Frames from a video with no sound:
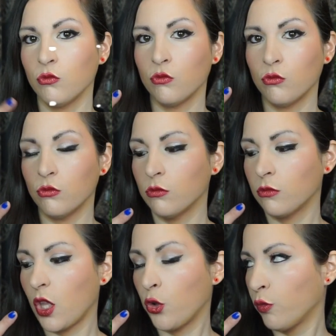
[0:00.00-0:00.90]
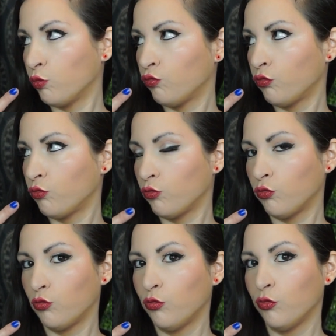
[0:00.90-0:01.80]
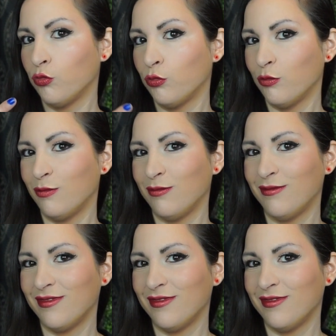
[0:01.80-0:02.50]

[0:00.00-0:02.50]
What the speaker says: No one is speaking in this clip.